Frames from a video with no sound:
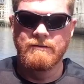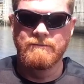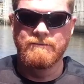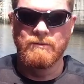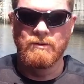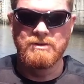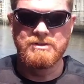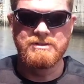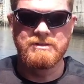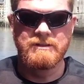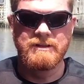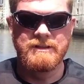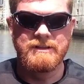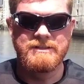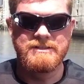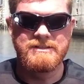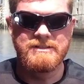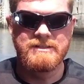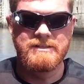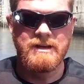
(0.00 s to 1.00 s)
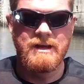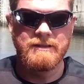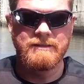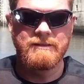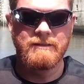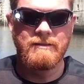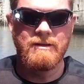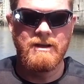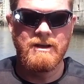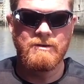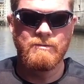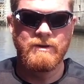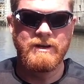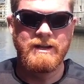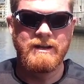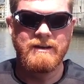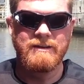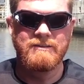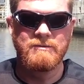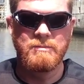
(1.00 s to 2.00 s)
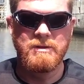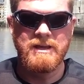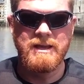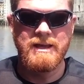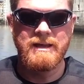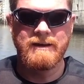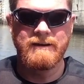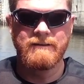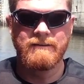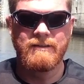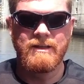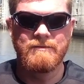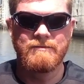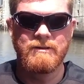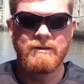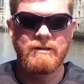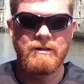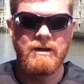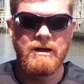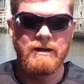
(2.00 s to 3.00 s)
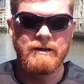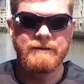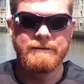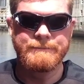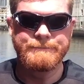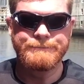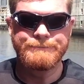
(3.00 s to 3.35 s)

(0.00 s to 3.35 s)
Unfortunately, this is not the lock we needed to be at 11 o'clock.